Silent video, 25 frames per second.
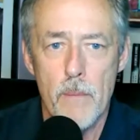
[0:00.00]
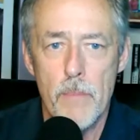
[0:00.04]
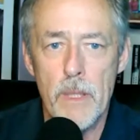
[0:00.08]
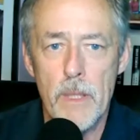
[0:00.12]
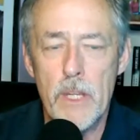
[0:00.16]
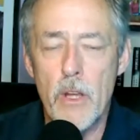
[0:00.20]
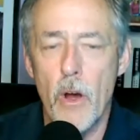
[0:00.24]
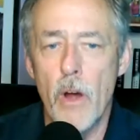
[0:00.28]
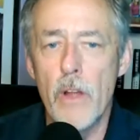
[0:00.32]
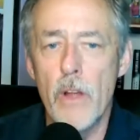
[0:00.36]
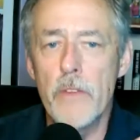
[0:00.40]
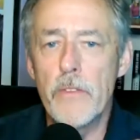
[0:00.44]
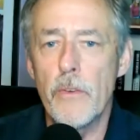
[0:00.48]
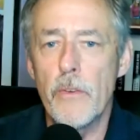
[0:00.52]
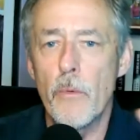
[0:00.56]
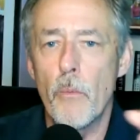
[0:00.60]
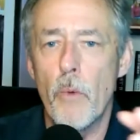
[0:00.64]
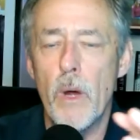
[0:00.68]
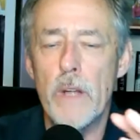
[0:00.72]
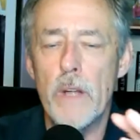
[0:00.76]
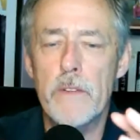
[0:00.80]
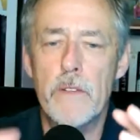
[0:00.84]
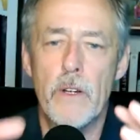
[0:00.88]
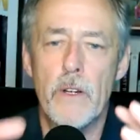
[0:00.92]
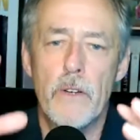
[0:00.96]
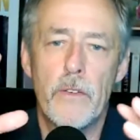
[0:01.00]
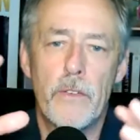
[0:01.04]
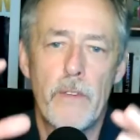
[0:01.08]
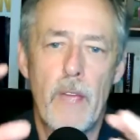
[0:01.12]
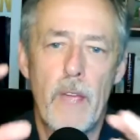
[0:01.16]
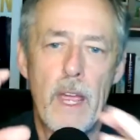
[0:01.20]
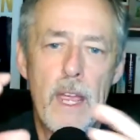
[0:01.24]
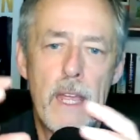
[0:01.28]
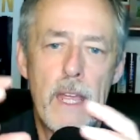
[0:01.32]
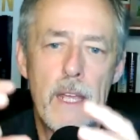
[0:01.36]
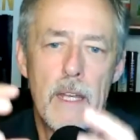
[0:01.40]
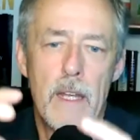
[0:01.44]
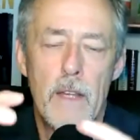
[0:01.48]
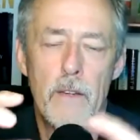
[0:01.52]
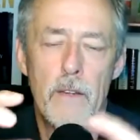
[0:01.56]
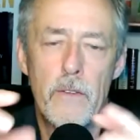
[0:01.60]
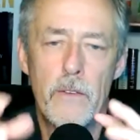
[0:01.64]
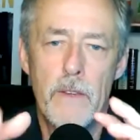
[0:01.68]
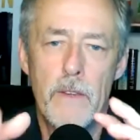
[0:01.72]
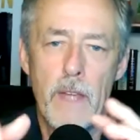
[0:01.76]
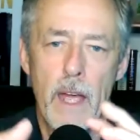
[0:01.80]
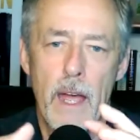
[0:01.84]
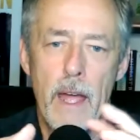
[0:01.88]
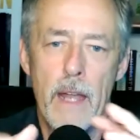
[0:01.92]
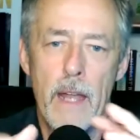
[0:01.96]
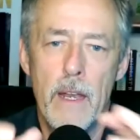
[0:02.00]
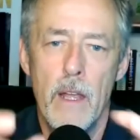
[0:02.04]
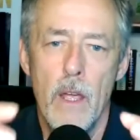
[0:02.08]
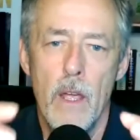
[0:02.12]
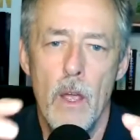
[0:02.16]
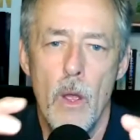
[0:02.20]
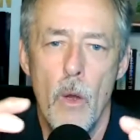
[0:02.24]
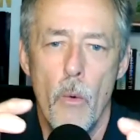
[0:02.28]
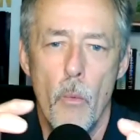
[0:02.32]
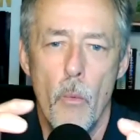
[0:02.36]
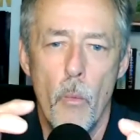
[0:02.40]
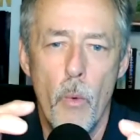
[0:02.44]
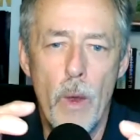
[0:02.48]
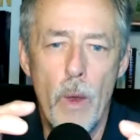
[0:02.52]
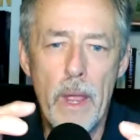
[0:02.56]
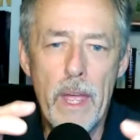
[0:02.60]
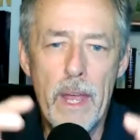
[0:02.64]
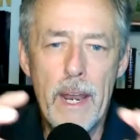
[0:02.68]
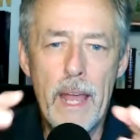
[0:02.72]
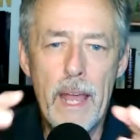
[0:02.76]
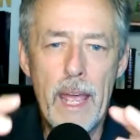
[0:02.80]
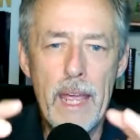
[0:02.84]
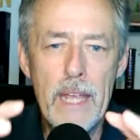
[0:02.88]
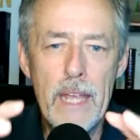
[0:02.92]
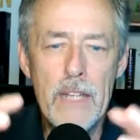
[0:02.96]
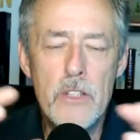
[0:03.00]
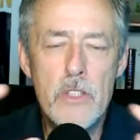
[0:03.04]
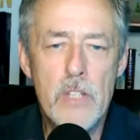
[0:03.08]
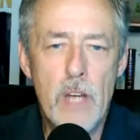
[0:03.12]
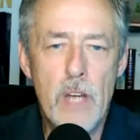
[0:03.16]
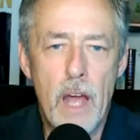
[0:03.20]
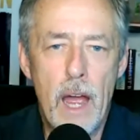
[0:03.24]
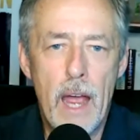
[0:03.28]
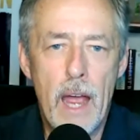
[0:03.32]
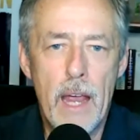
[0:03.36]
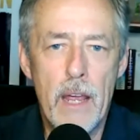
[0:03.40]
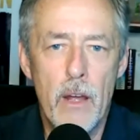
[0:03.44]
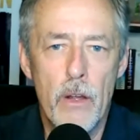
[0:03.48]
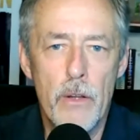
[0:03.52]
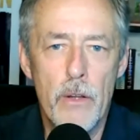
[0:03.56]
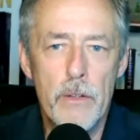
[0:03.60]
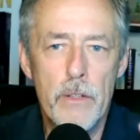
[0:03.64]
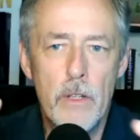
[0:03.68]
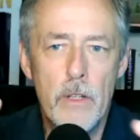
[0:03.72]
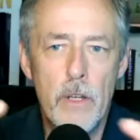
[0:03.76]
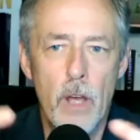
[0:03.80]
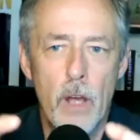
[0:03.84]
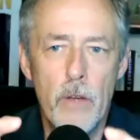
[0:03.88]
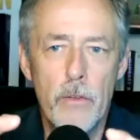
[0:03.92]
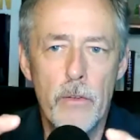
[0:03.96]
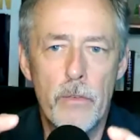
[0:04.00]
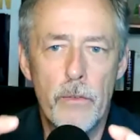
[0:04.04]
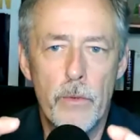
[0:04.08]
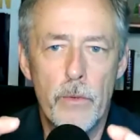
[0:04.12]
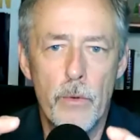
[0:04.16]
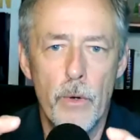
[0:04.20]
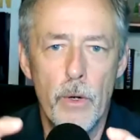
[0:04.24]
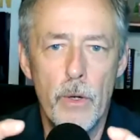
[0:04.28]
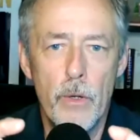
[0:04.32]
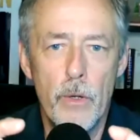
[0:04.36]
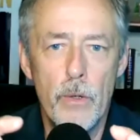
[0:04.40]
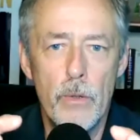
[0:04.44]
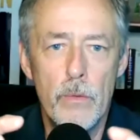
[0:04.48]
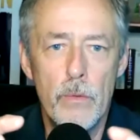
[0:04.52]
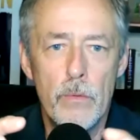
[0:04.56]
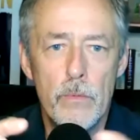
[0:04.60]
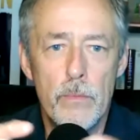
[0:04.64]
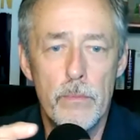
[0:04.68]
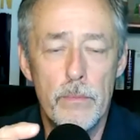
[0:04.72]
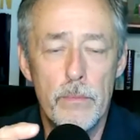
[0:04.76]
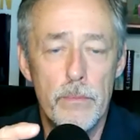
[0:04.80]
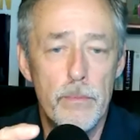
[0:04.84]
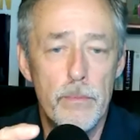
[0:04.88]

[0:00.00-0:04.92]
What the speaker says: Because what they're saying is that when a child goes through